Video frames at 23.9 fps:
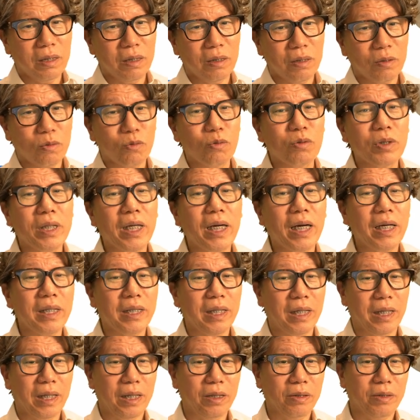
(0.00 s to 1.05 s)
It's quite
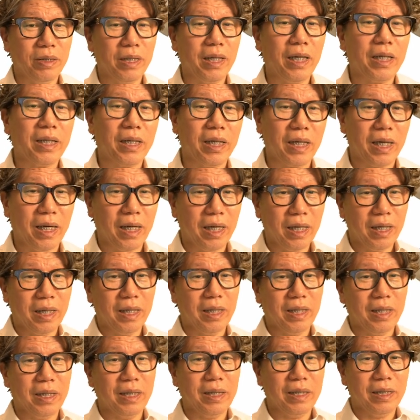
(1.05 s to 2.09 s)
unconvincing, the story.
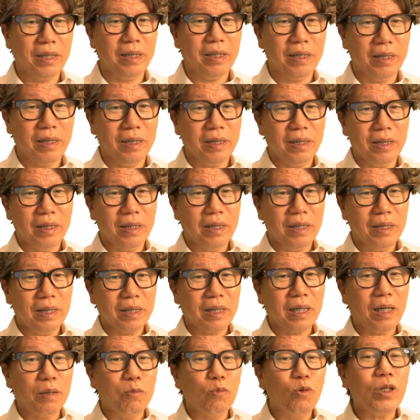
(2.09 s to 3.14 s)

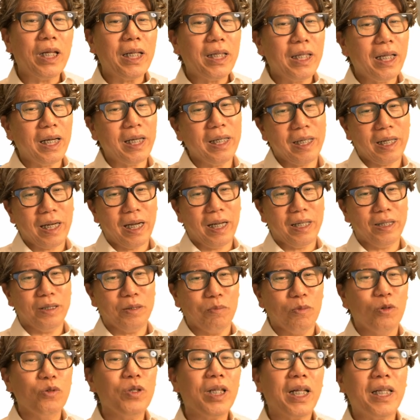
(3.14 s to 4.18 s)
So, it's not that he
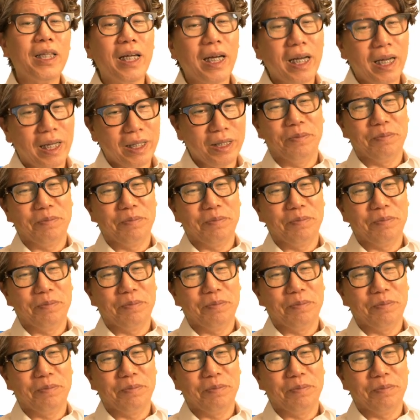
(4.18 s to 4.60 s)
can't do it.